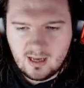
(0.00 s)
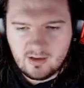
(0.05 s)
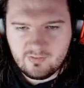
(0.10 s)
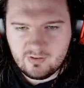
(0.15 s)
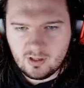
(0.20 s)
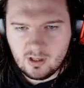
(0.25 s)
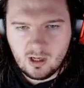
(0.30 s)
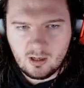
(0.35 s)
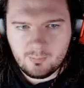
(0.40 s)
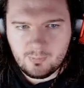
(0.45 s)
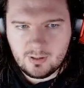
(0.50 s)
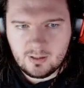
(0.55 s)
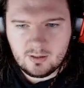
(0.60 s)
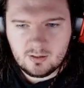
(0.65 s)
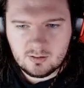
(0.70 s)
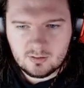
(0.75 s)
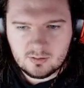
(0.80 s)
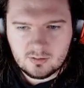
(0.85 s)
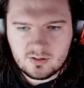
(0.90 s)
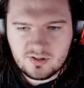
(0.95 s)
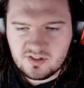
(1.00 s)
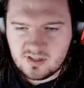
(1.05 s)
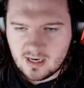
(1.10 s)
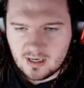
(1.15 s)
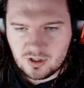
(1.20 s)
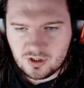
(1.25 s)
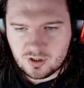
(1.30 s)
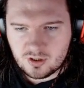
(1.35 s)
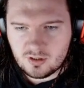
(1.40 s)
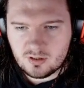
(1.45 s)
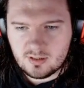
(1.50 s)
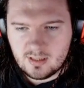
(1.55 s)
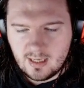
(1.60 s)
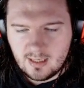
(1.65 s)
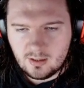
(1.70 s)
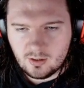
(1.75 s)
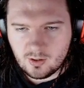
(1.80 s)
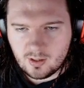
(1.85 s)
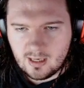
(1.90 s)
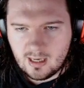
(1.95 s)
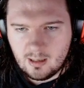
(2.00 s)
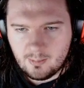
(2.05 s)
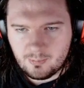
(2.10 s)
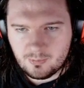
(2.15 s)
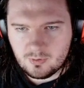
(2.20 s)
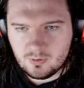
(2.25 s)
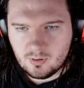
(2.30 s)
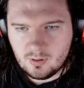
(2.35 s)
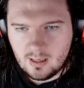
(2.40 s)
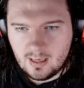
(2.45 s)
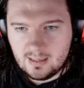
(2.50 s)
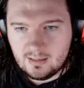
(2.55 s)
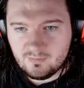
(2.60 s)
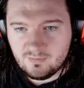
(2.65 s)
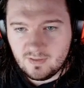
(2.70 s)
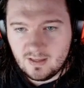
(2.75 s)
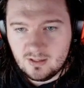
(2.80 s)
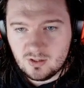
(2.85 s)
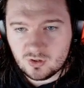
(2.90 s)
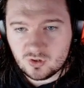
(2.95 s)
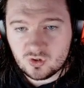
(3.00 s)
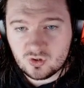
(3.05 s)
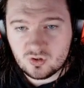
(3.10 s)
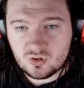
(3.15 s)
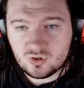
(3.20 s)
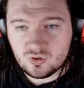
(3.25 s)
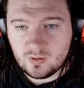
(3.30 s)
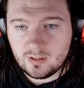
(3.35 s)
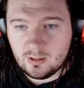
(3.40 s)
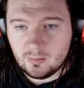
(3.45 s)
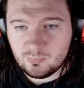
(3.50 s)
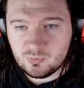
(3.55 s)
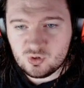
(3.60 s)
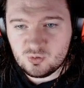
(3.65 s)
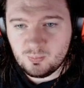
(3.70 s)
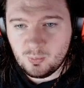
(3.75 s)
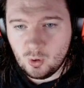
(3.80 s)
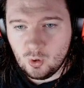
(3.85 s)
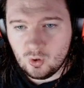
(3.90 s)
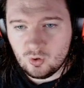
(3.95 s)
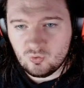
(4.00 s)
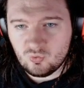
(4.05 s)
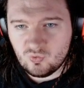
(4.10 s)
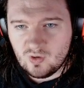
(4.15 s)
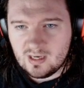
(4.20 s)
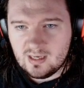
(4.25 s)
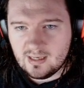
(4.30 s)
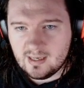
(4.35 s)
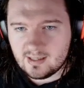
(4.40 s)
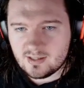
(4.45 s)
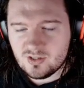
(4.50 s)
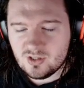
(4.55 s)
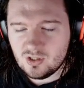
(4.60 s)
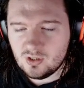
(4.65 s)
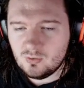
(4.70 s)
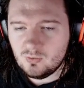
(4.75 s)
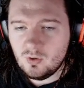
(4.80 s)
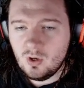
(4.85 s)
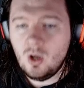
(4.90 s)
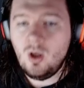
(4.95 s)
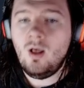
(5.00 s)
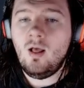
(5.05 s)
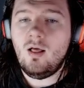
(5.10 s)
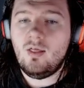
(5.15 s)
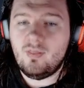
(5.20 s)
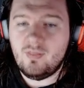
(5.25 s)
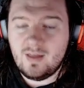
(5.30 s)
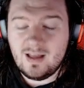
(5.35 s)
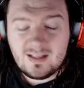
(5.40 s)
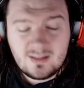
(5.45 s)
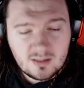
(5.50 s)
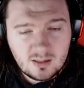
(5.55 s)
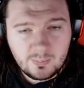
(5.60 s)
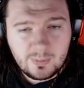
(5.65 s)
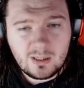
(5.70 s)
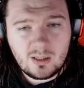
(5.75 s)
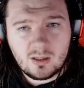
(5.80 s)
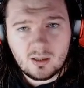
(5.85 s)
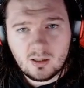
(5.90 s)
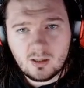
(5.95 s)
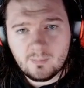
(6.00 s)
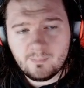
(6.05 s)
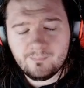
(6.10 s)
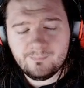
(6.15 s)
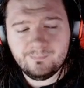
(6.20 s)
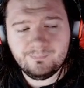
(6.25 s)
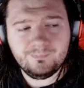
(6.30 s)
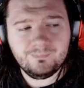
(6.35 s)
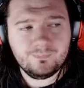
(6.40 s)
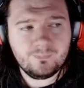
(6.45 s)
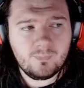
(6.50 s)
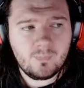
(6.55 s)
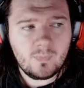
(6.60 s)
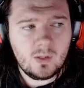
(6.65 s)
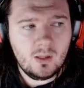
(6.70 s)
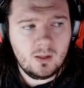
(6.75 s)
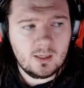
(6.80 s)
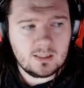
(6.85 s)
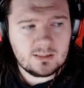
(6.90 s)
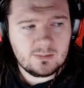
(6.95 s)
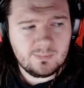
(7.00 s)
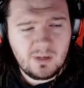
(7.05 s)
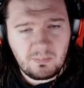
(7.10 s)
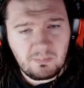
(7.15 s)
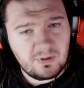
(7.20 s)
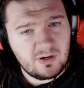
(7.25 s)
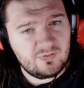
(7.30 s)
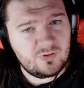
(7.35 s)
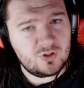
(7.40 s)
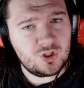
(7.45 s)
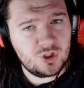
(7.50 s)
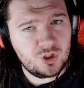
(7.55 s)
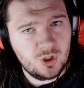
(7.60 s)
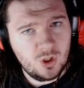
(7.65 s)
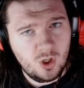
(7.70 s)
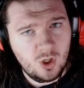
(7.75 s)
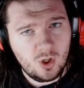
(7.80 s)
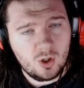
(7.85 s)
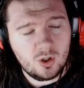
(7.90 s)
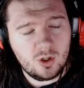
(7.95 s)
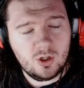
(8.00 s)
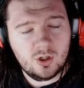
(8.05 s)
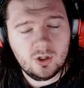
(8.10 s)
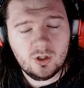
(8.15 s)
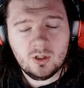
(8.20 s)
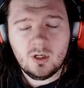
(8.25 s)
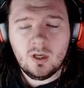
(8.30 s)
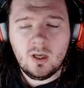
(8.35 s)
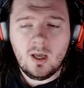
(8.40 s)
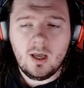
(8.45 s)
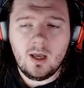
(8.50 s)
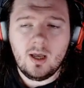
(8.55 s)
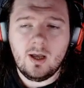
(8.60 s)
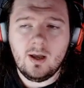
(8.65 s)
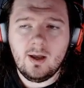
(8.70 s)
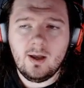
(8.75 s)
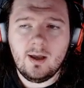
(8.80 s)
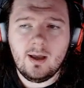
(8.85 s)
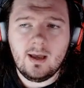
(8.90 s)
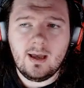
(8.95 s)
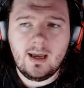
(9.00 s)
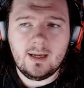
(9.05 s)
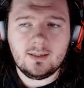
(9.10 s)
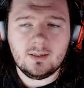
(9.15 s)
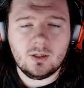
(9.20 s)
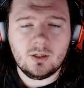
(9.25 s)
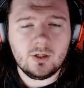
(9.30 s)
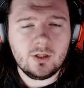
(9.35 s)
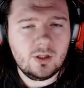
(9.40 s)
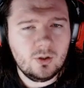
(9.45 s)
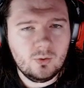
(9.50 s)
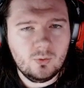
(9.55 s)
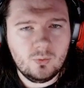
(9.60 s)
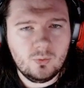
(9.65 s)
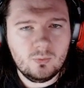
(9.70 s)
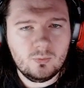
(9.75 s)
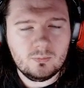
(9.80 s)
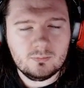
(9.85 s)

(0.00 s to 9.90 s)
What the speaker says: an army stationed in your capital, and if they just straight up spawn right next to you, that's gonna be a bit of a shock. I would argue